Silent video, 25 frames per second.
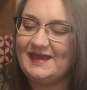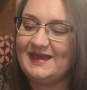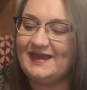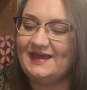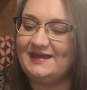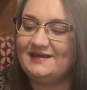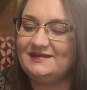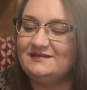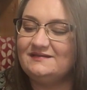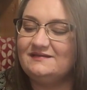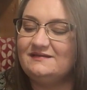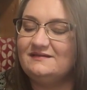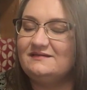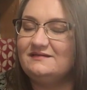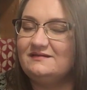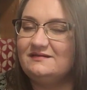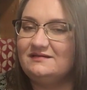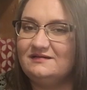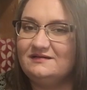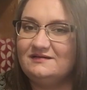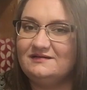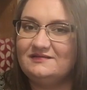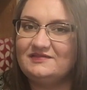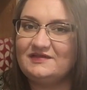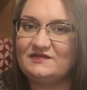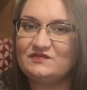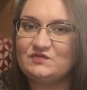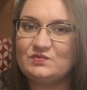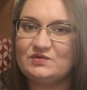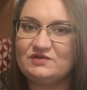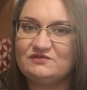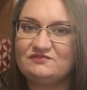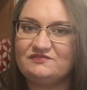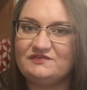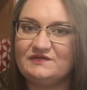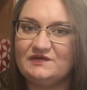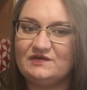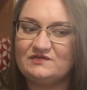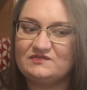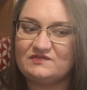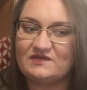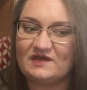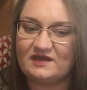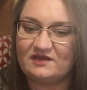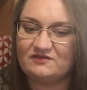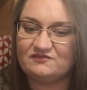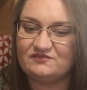and that's what it feels like.